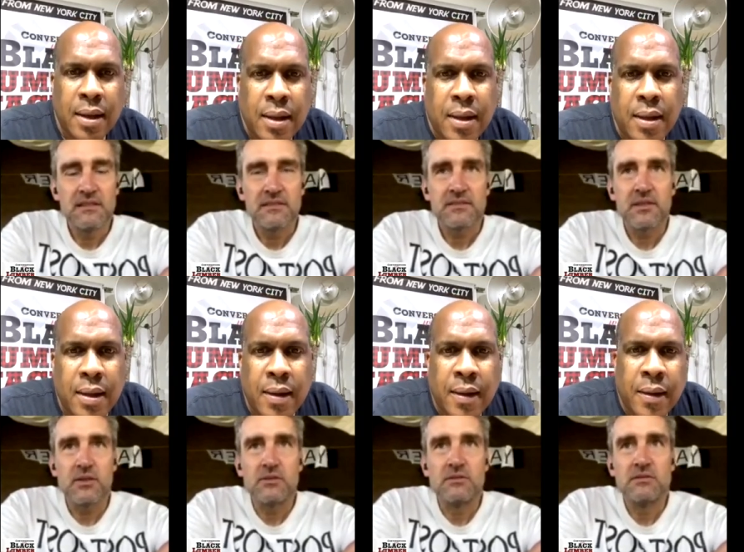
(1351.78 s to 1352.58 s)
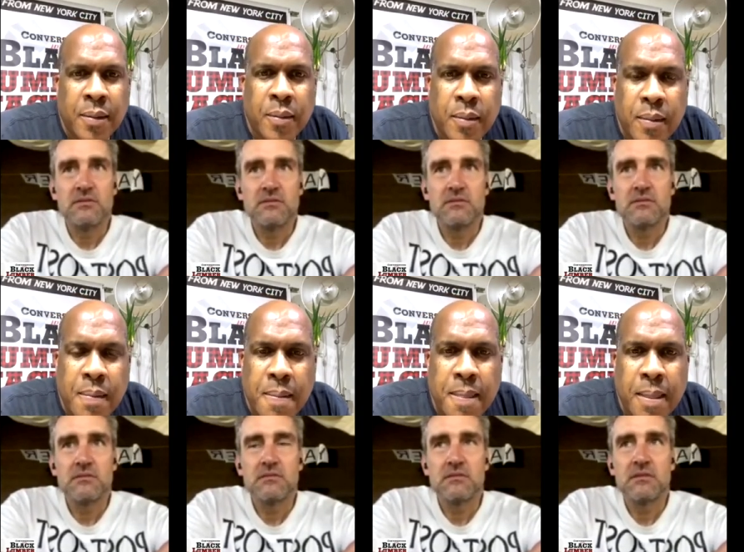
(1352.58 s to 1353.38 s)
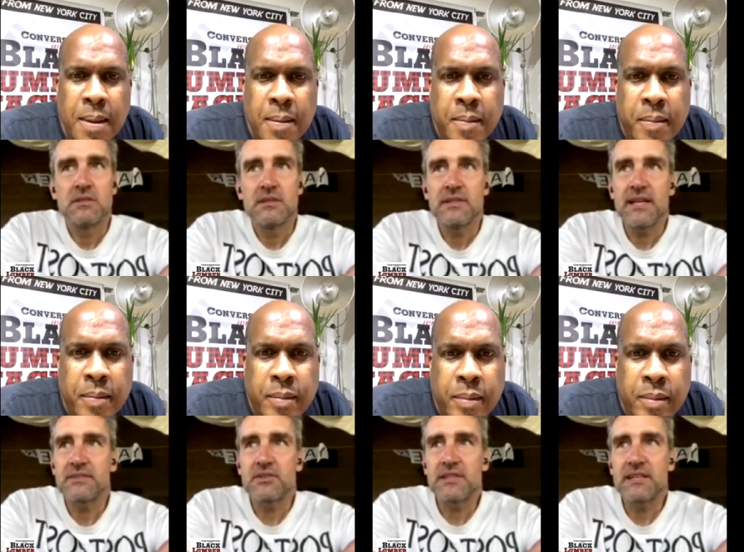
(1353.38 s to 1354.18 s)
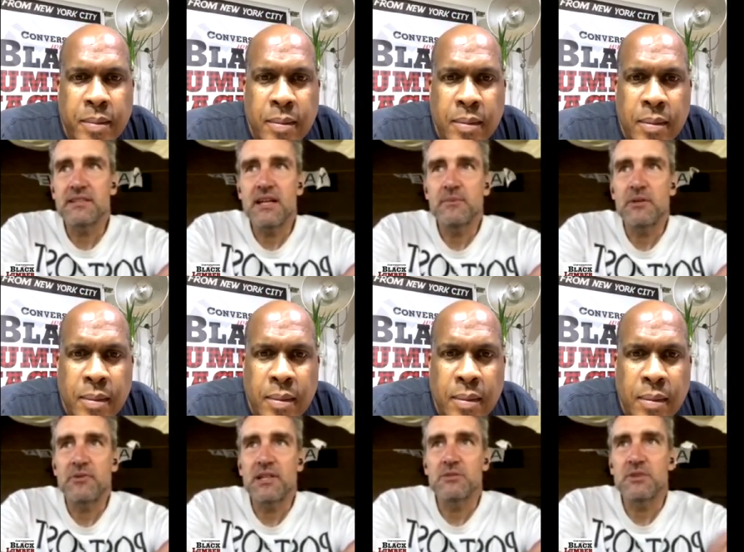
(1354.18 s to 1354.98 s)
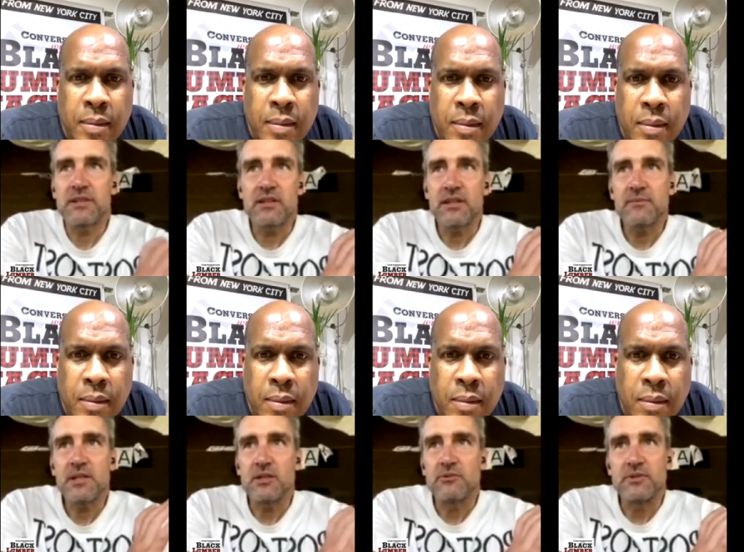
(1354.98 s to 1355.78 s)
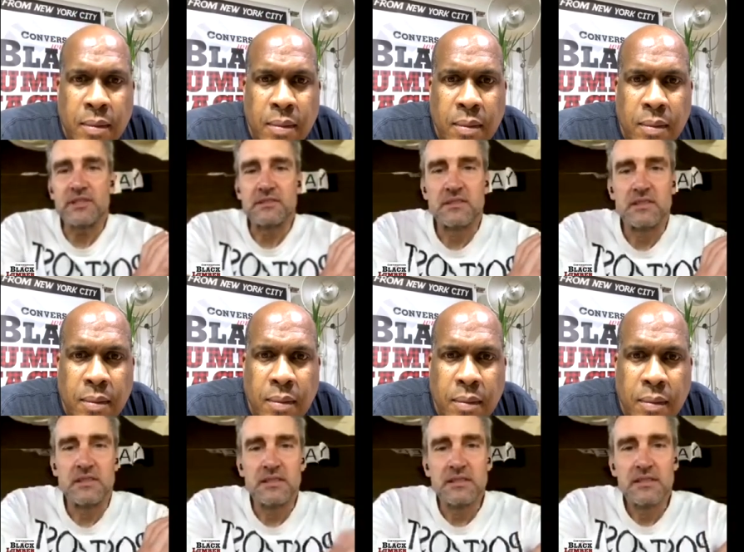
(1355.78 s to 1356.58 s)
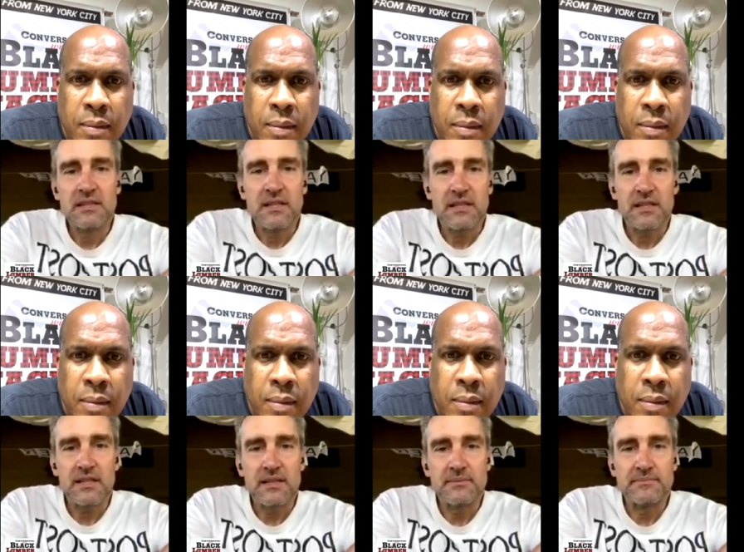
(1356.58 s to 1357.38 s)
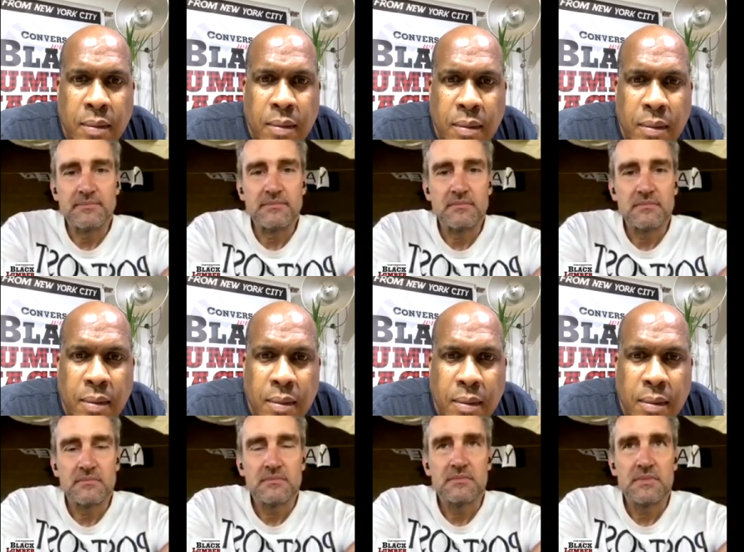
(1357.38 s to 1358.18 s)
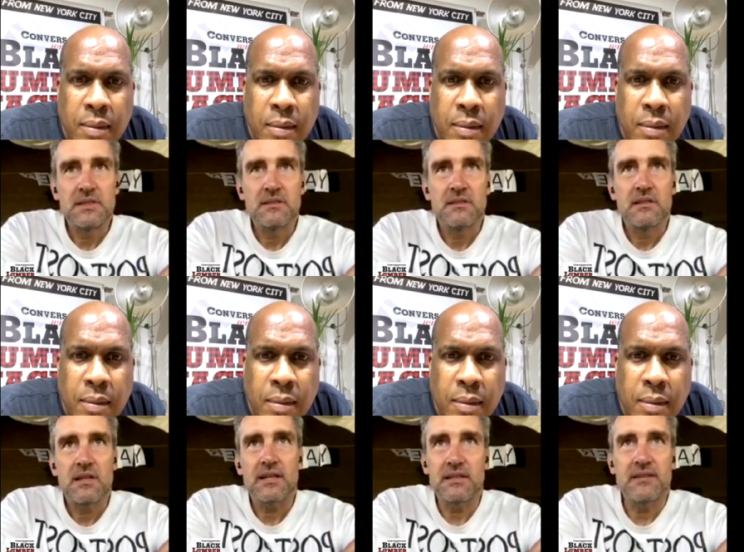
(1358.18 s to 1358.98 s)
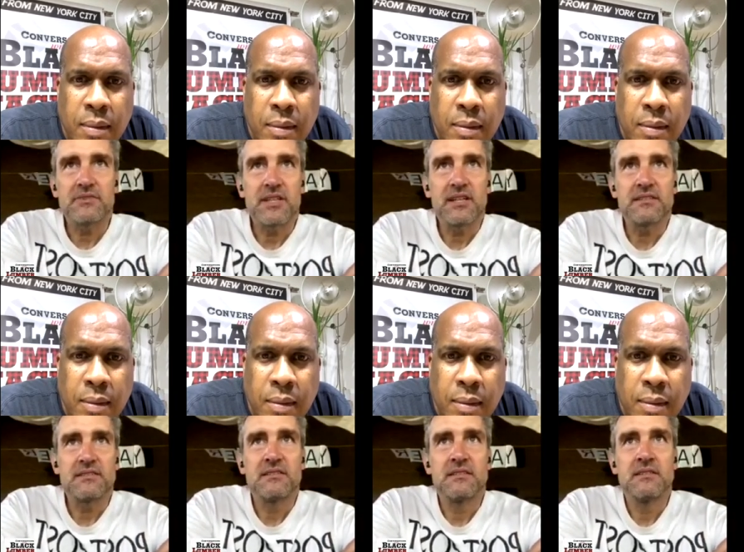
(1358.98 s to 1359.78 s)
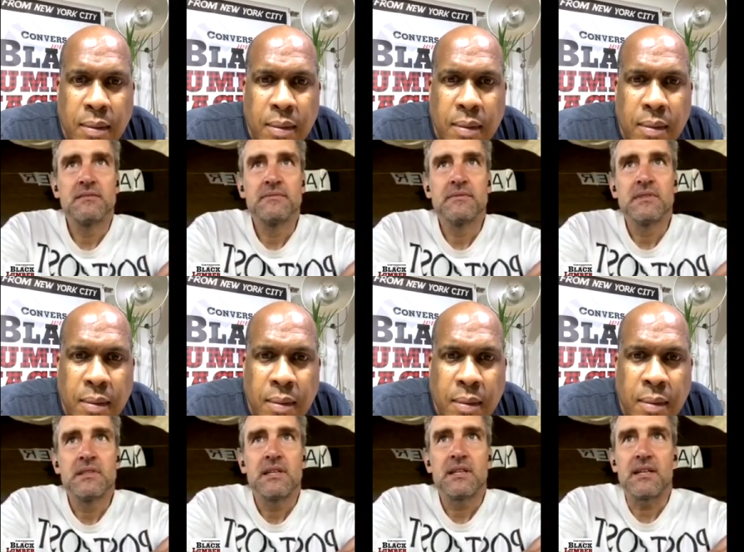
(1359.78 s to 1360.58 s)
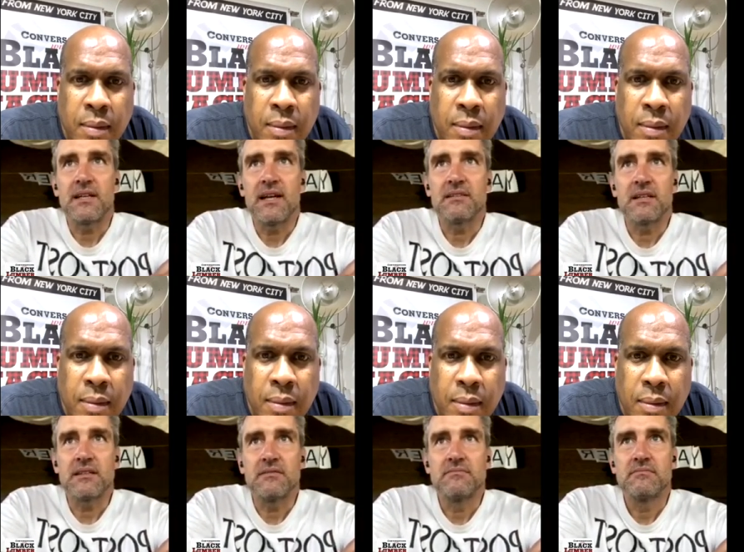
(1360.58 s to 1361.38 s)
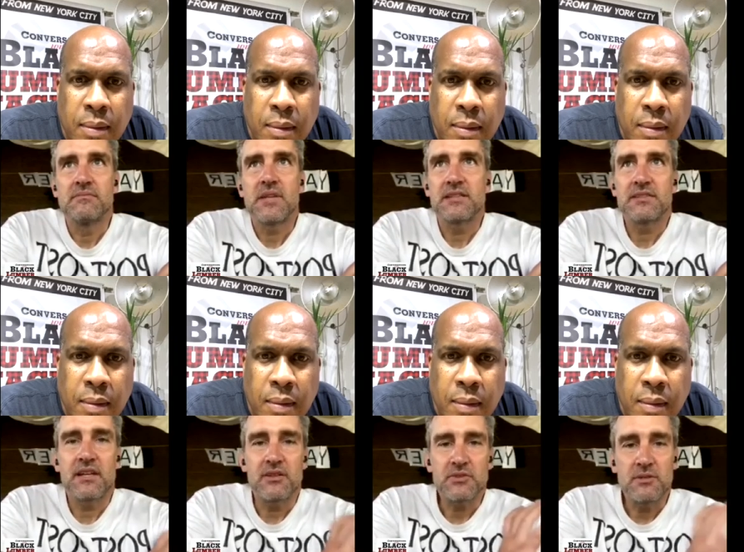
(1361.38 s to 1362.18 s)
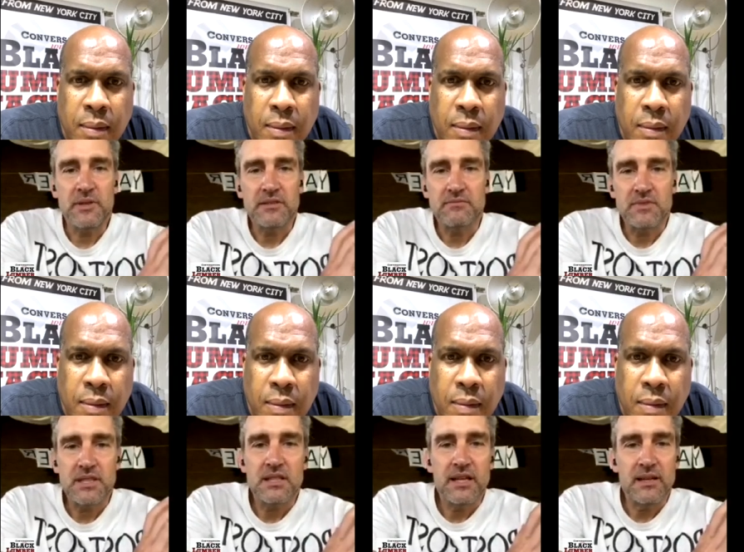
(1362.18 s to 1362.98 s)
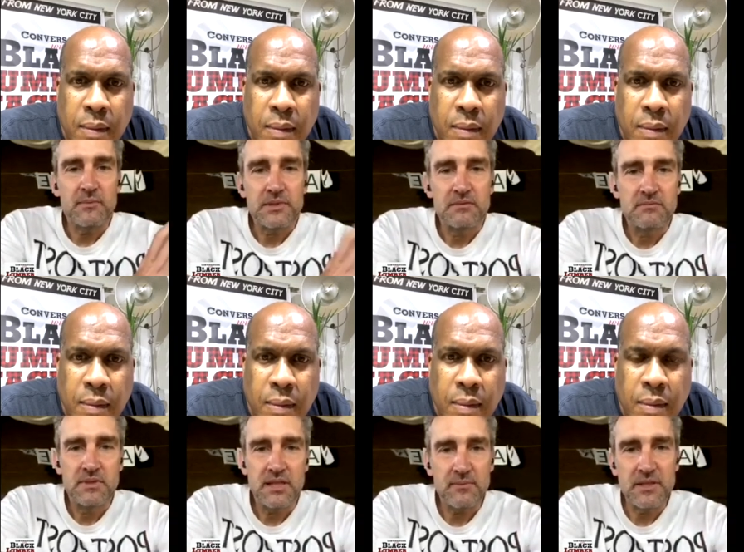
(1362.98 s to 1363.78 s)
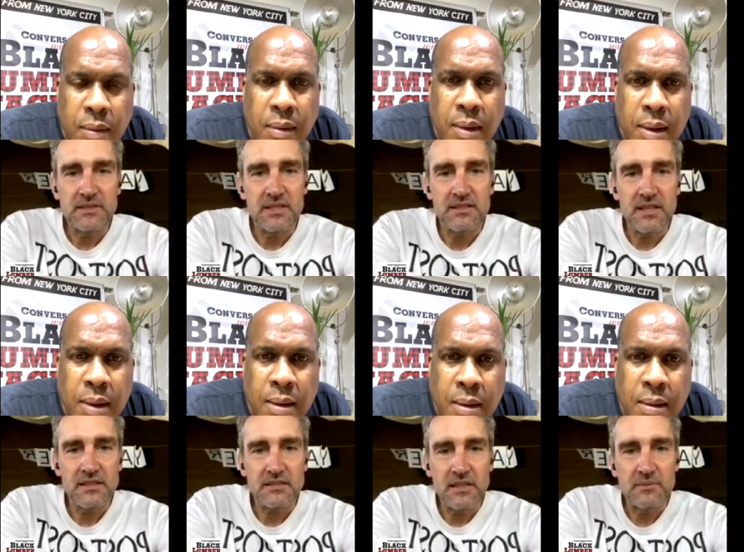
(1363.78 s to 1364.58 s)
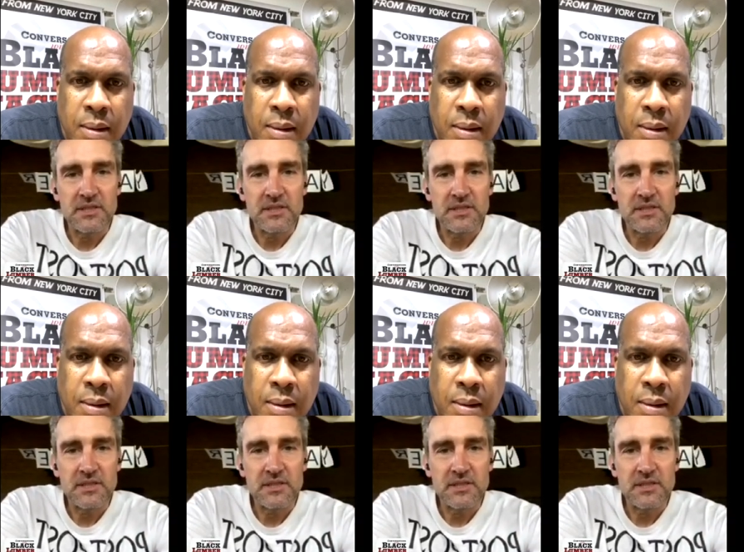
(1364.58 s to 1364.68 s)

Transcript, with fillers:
Speaker 1: So. Yeah. So at that time, I finally was like, all right, I'm gonna go for this, and I um, I left heads, and I had like, I decided I was gonna make ten lamps. I made ten desk lamps